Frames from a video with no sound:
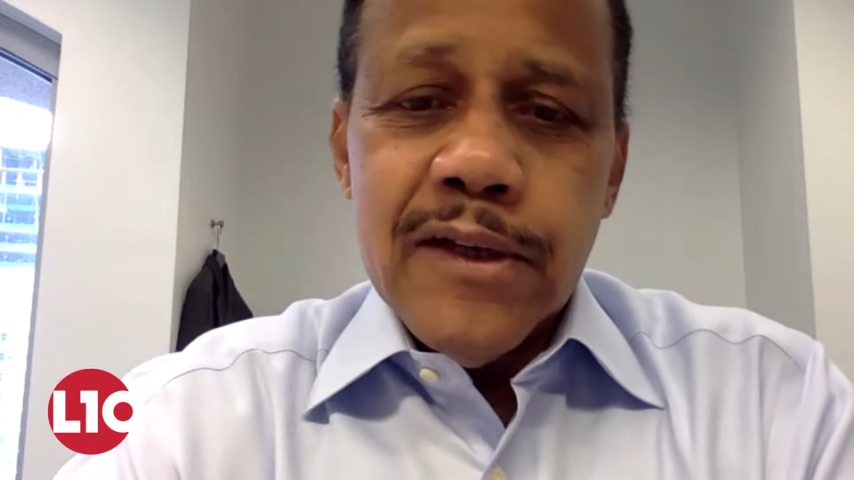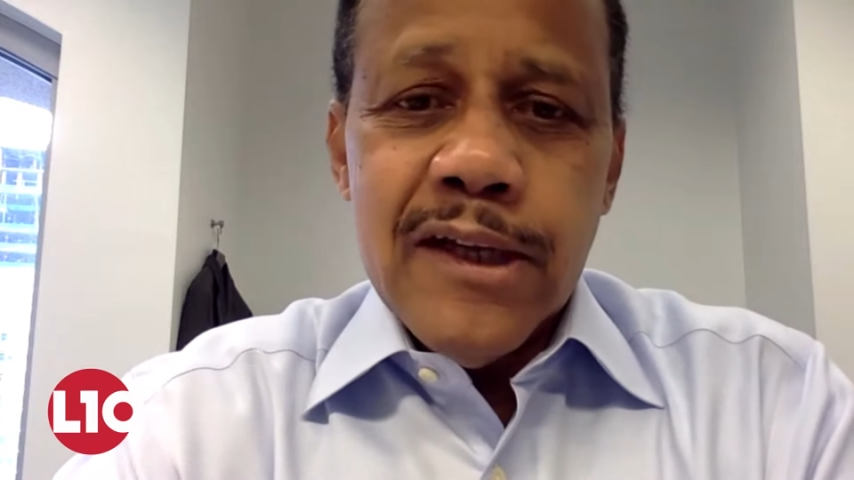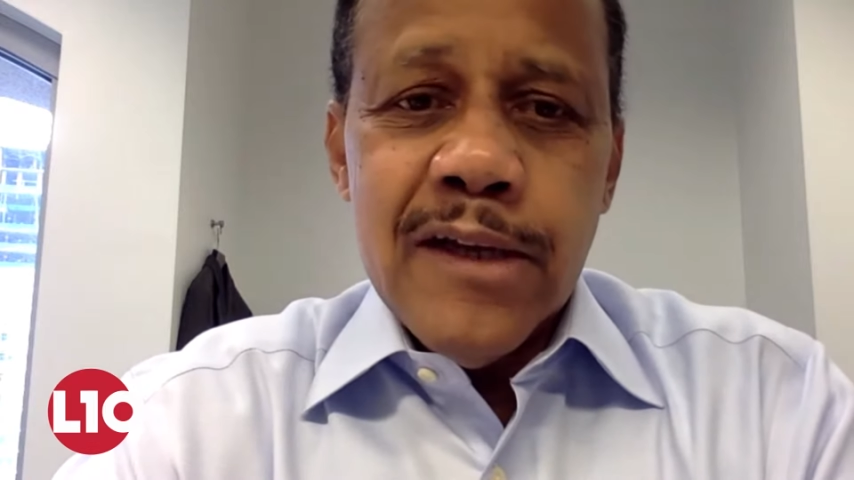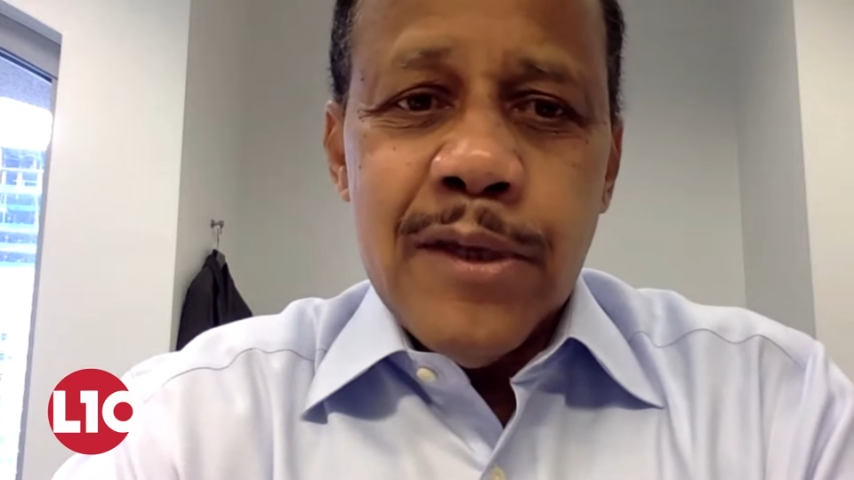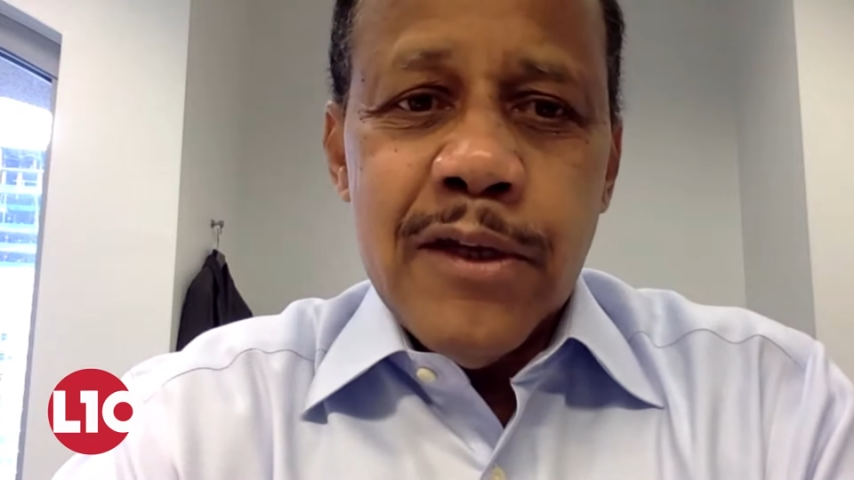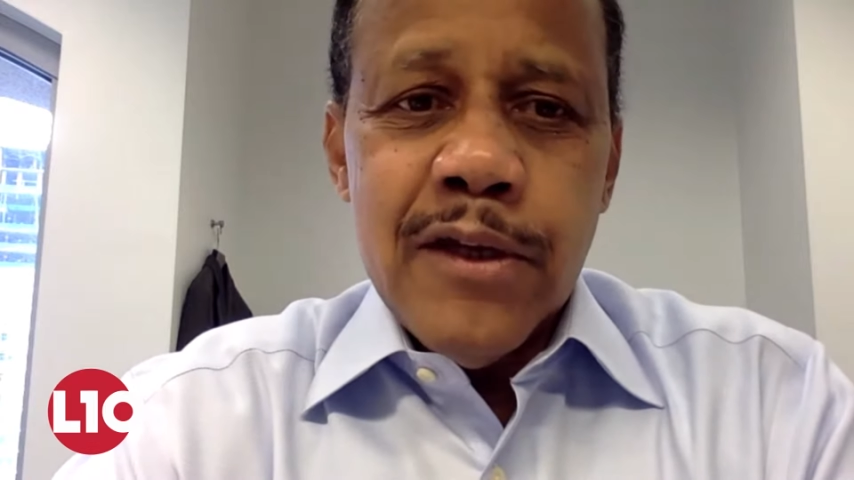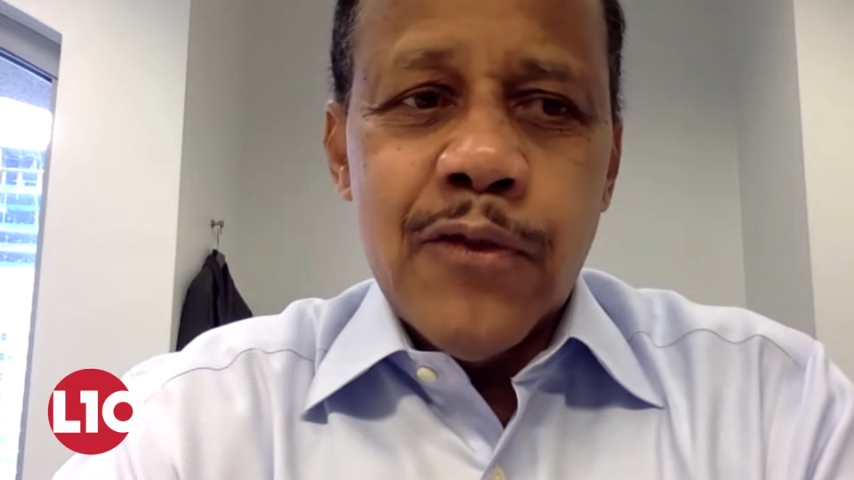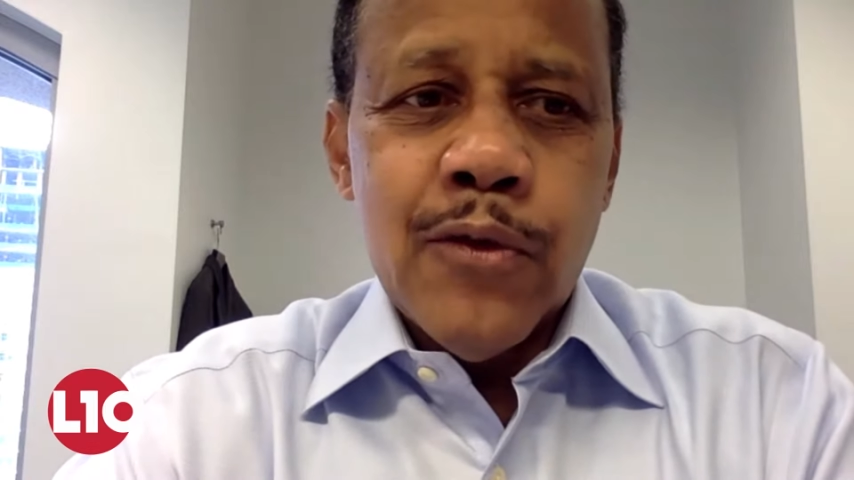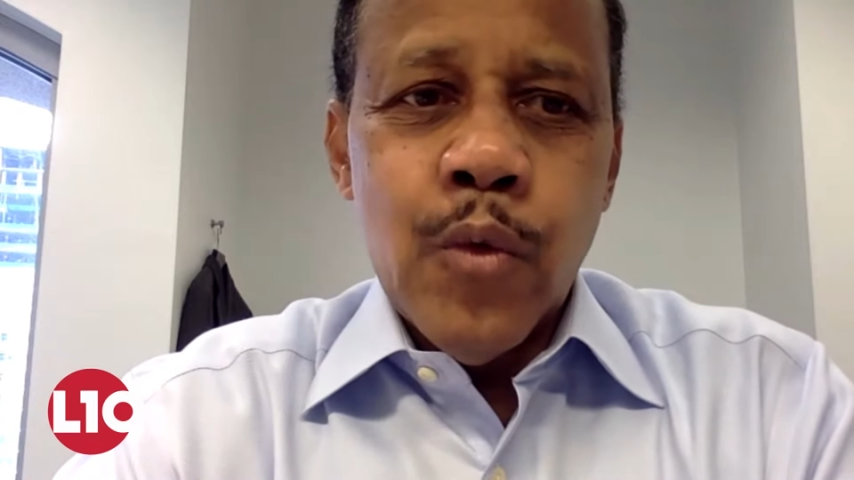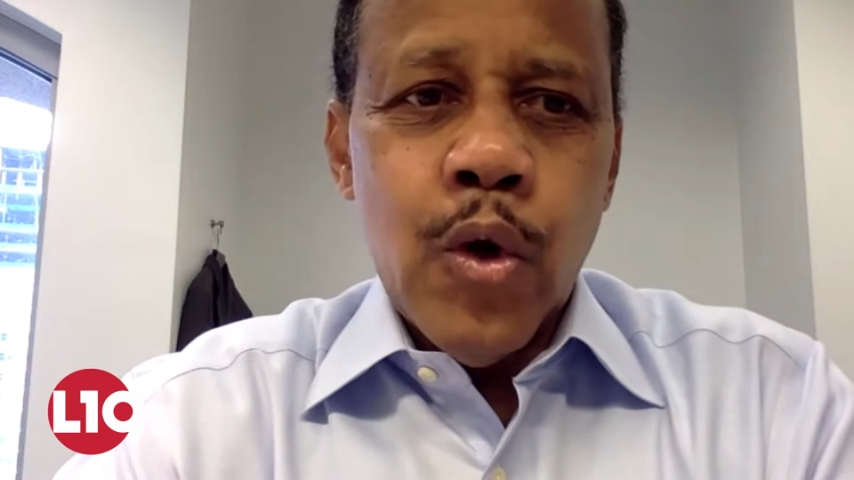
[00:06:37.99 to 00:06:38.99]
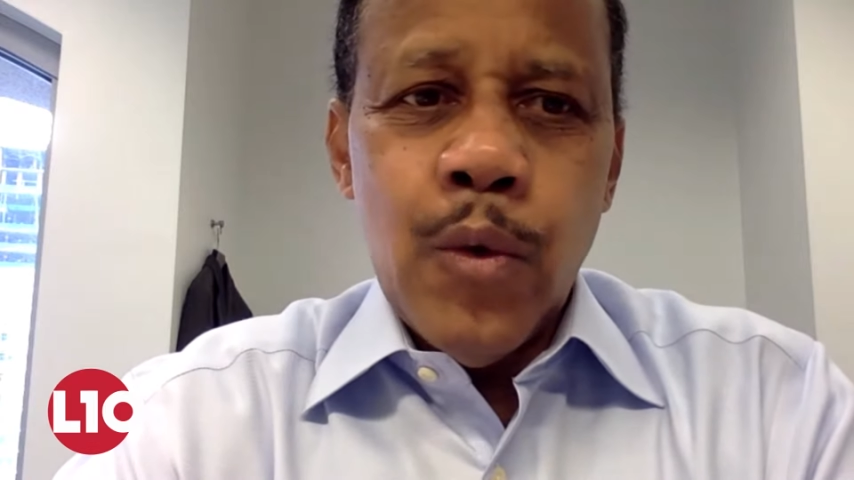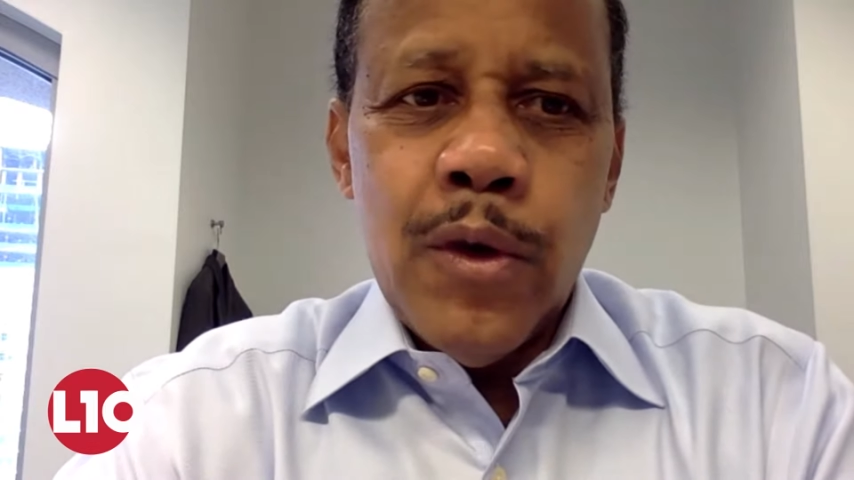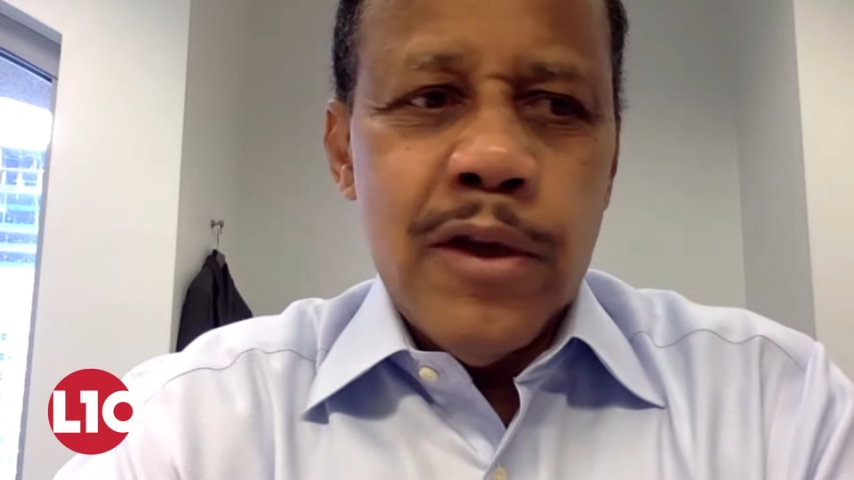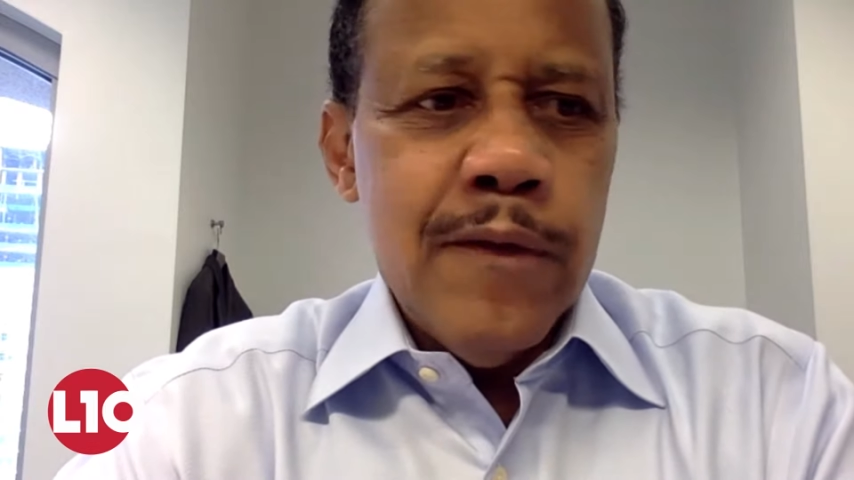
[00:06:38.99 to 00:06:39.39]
I mean, this is a world we